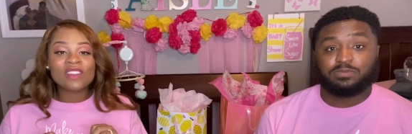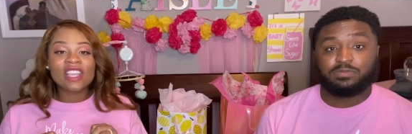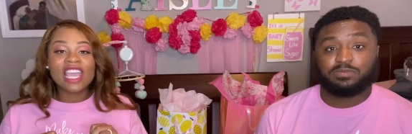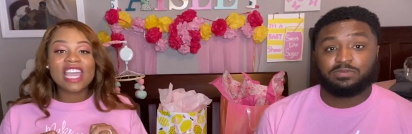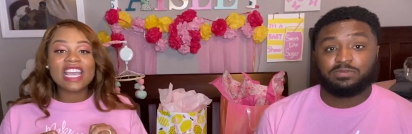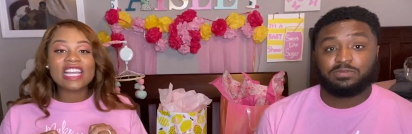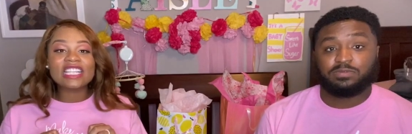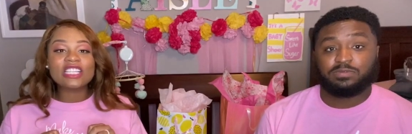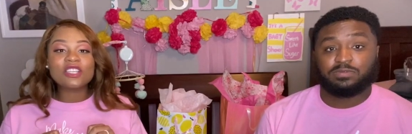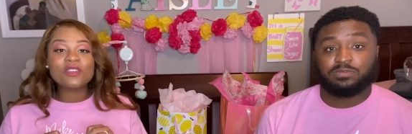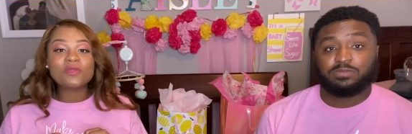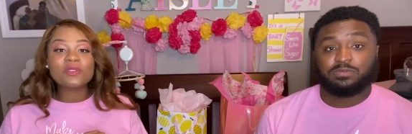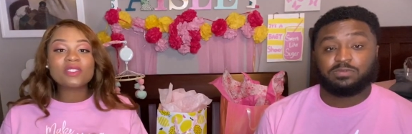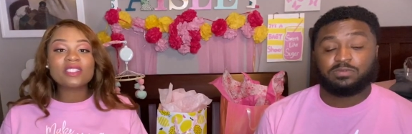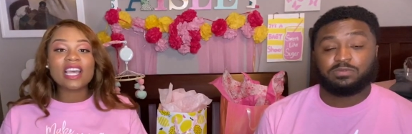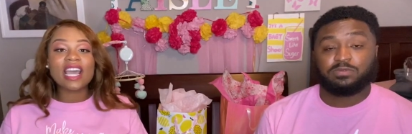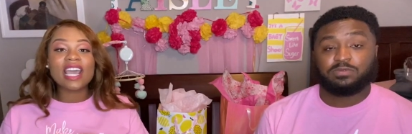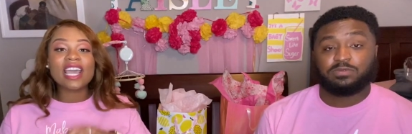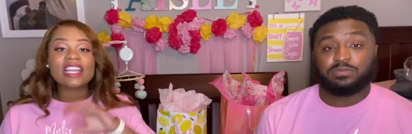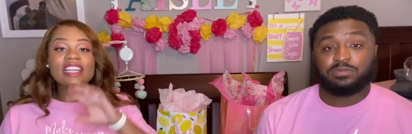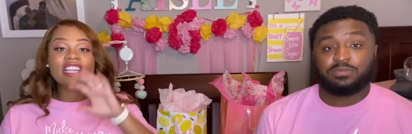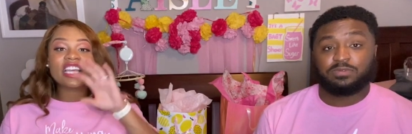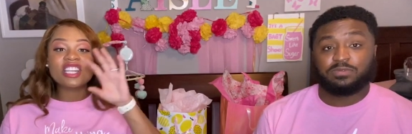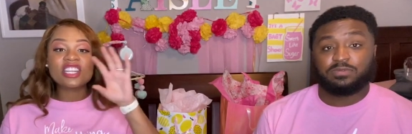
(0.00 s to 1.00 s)
Speaker 1: and you
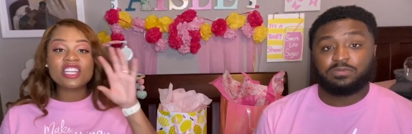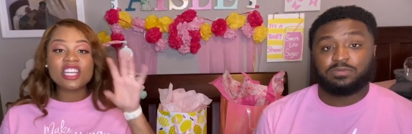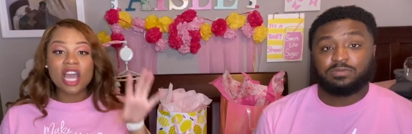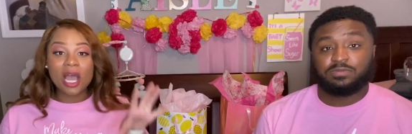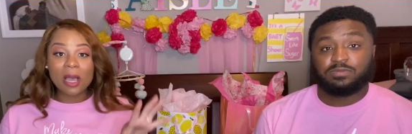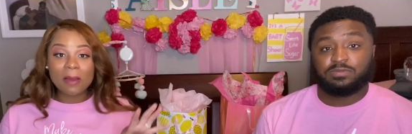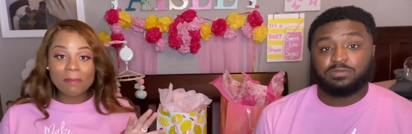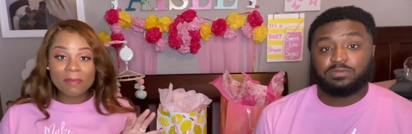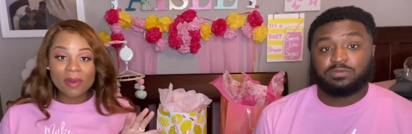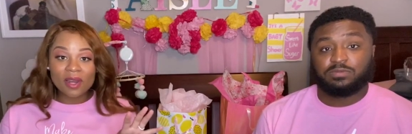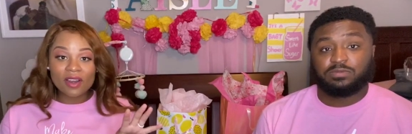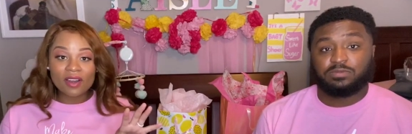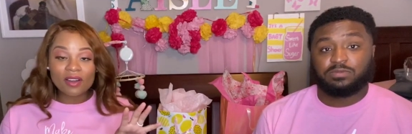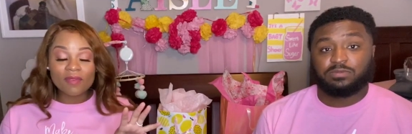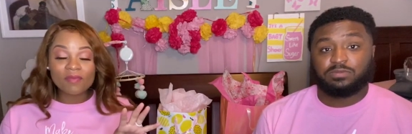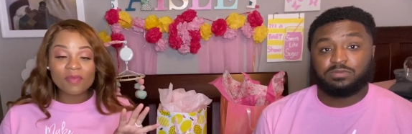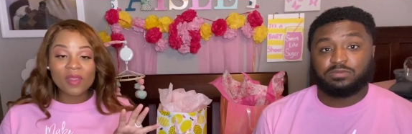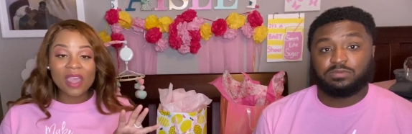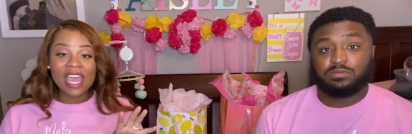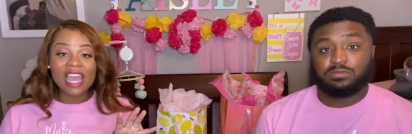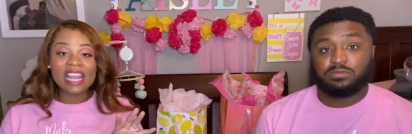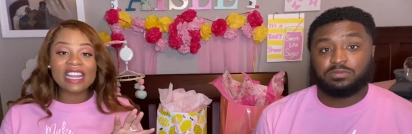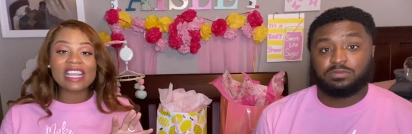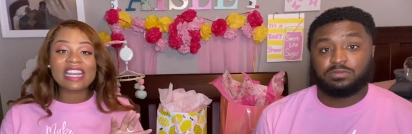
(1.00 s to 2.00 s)
say the number,
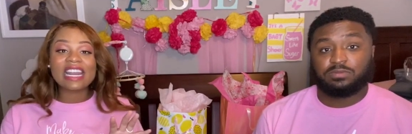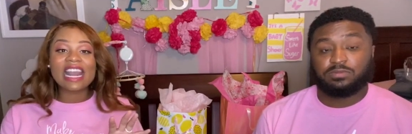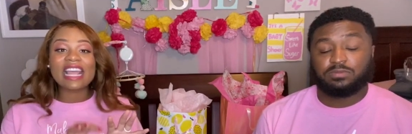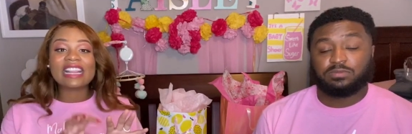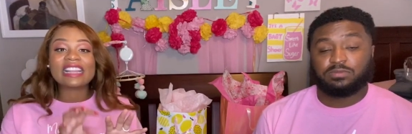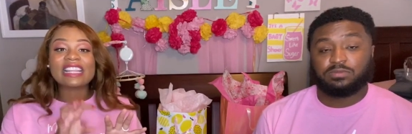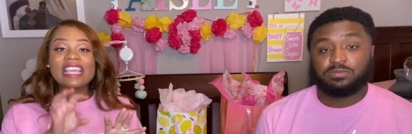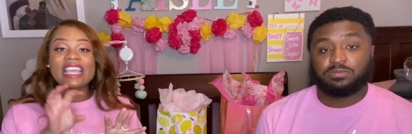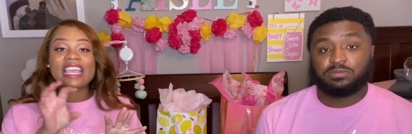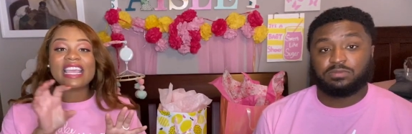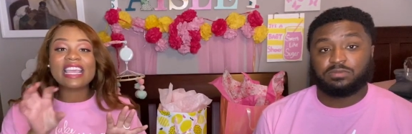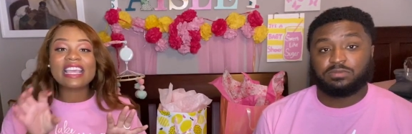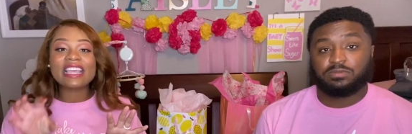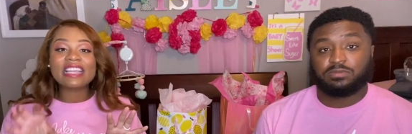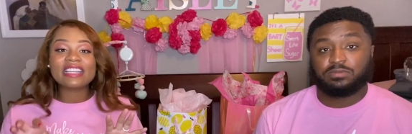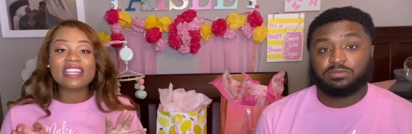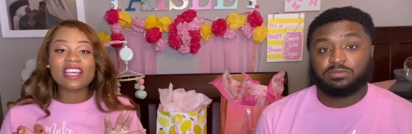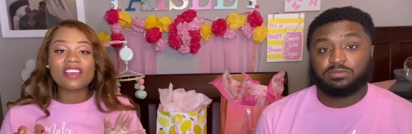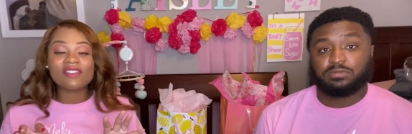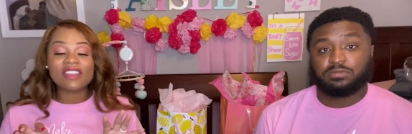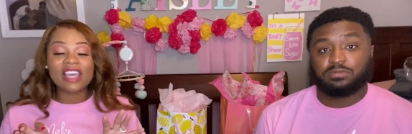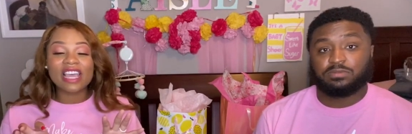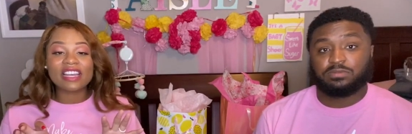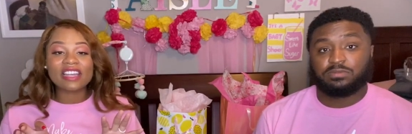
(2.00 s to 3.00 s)
and then at the end
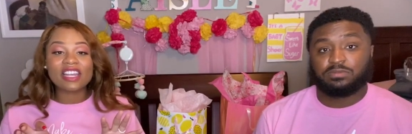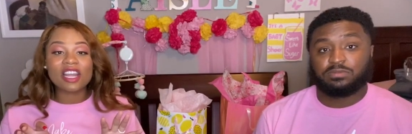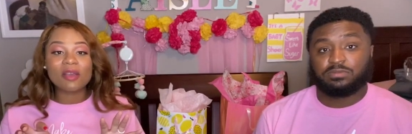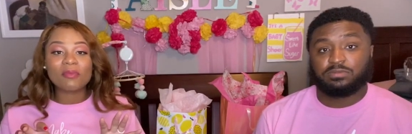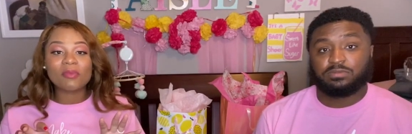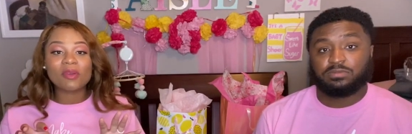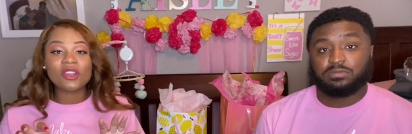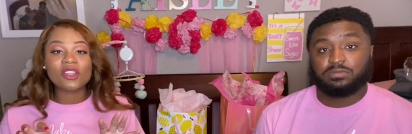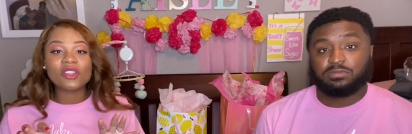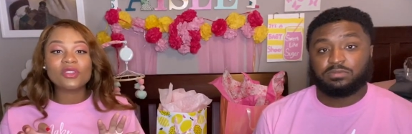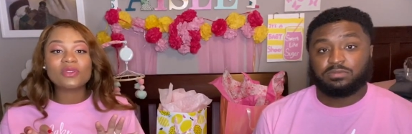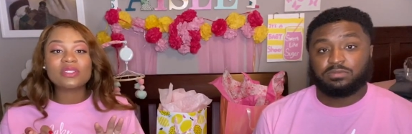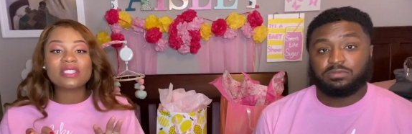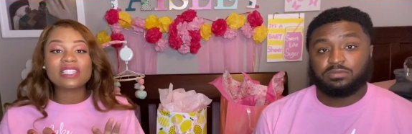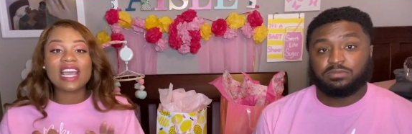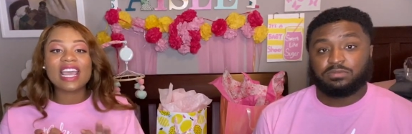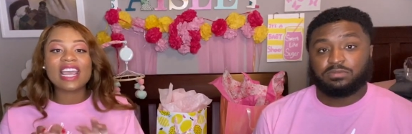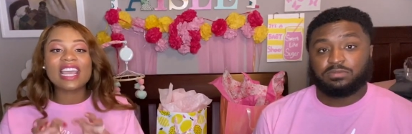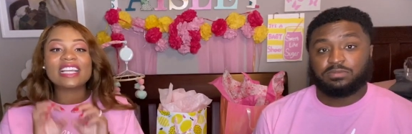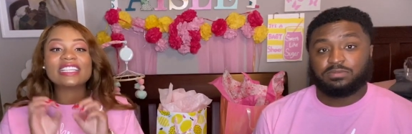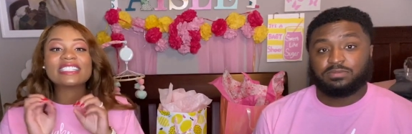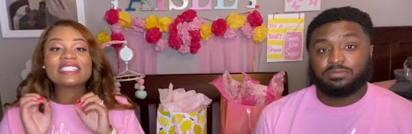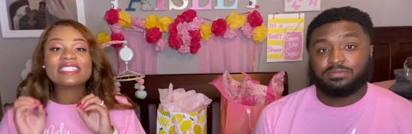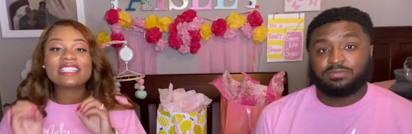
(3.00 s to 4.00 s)
of that number, you
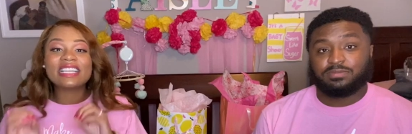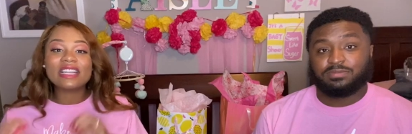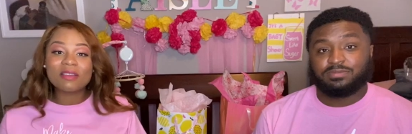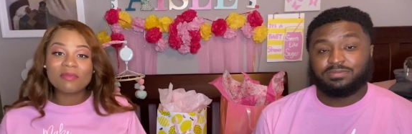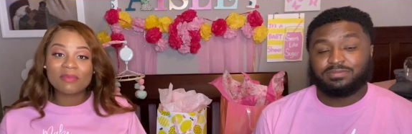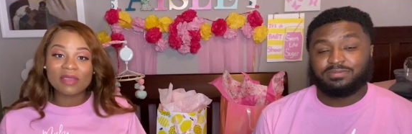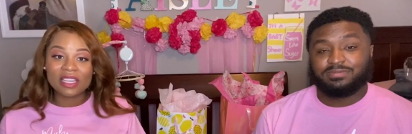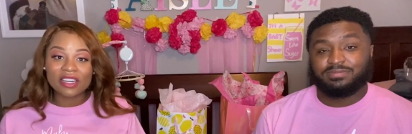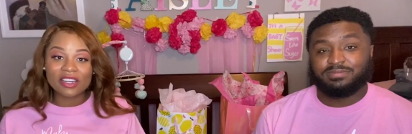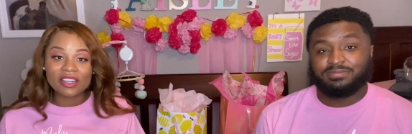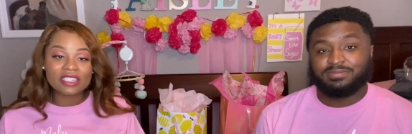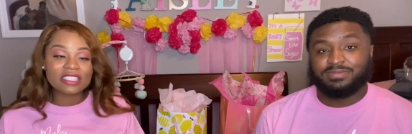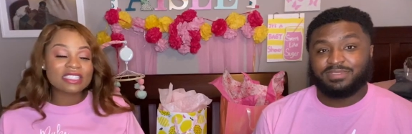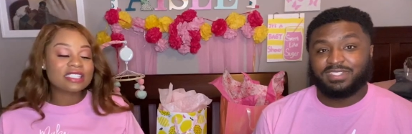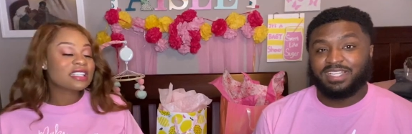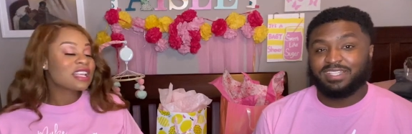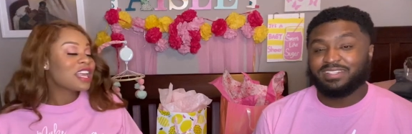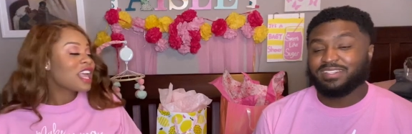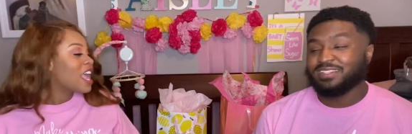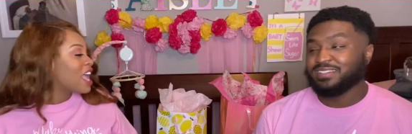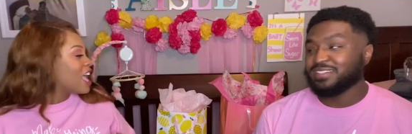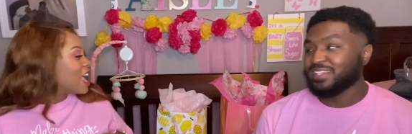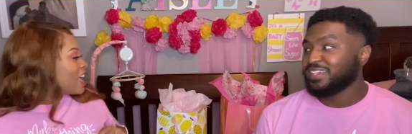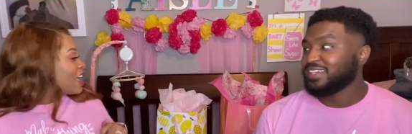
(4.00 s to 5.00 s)
say centimeters. I
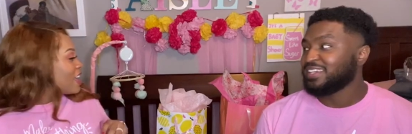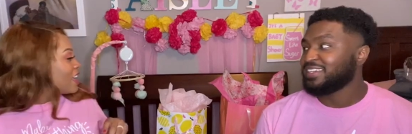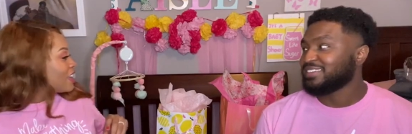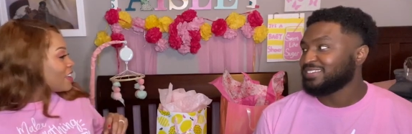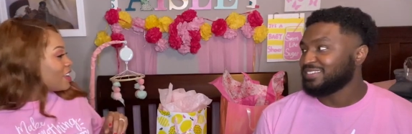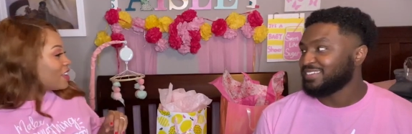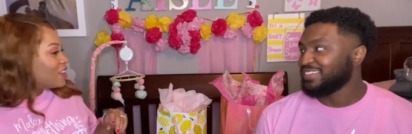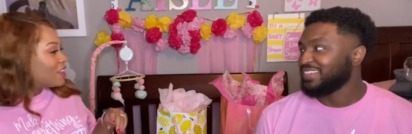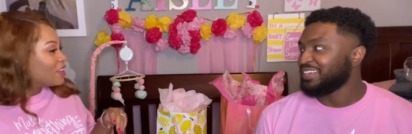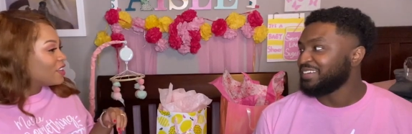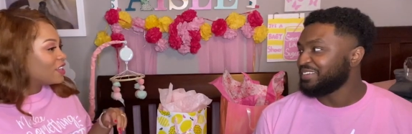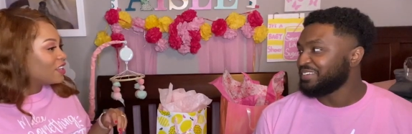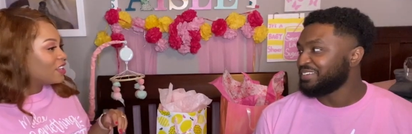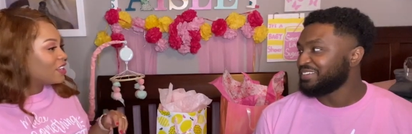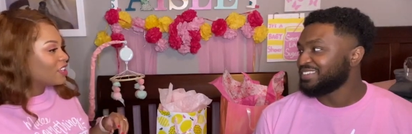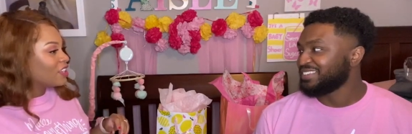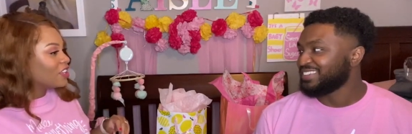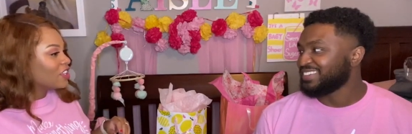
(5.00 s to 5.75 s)
think that, no.